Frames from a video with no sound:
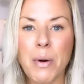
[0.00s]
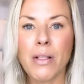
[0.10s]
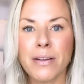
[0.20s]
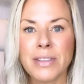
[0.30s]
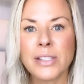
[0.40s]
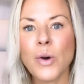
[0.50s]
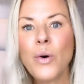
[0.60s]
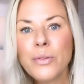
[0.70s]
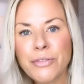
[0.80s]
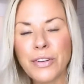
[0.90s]
all of these
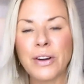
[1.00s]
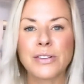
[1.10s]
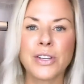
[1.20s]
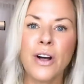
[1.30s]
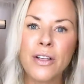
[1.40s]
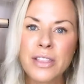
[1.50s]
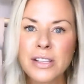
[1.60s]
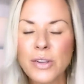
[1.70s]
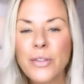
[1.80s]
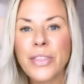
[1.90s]
old fears and all
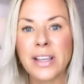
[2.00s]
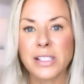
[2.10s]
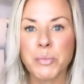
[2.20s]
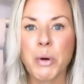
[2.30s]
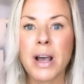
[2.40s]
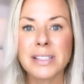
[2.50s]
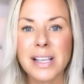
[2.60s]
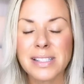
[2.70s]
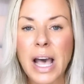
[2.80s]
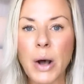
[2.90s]
these old things to
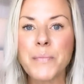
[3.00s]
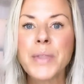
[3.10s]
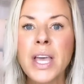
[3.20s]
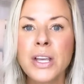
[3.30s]
process out.